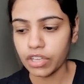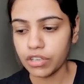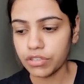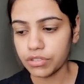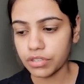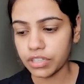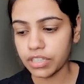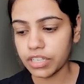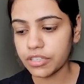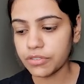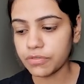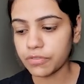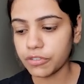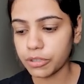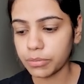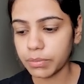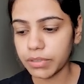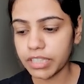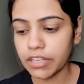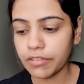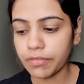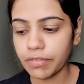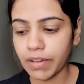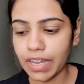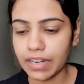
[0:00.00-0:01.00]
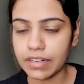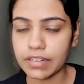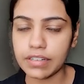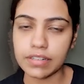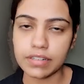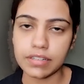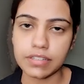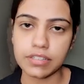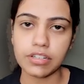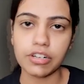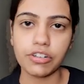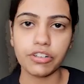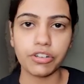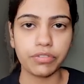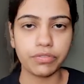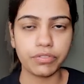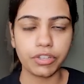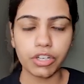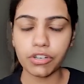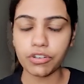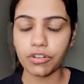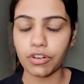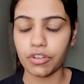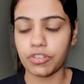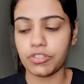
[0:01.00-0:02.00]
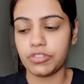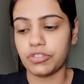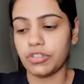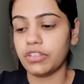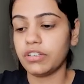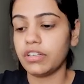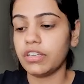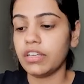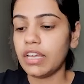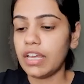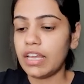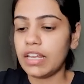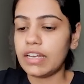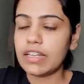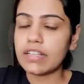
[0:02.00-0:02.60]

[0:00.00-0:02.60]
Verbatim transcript: So this would be the final result of the cross join.